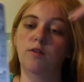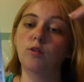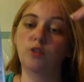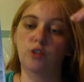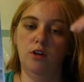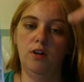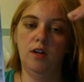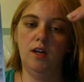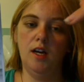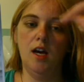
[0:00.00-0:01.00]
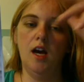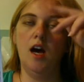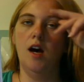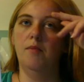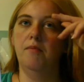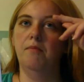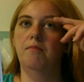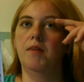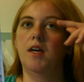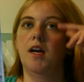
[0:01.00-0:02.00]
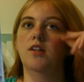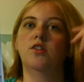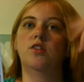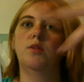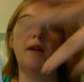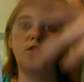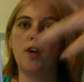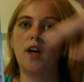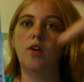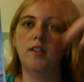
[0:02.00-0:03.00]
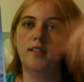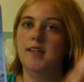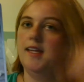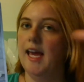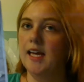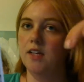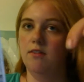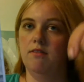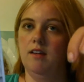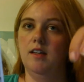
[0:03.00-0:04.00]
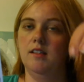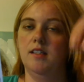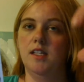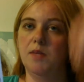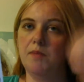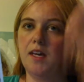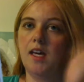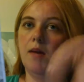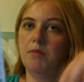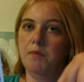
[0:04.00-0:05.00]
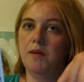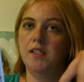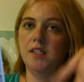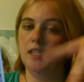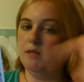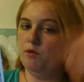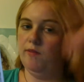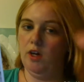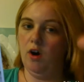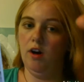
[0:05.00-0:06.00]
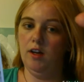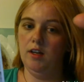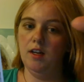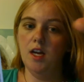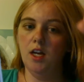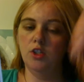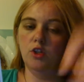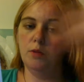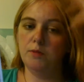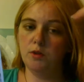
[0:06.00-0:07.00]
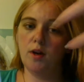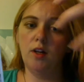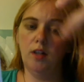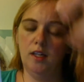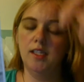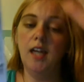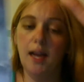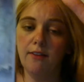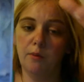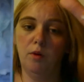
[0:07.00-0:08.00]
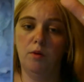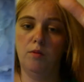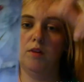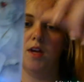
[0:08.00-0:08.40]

vulture, because the betrayal isn't the end of things; it's the picking up the pieces and moving on. So the betrayal is inevitable.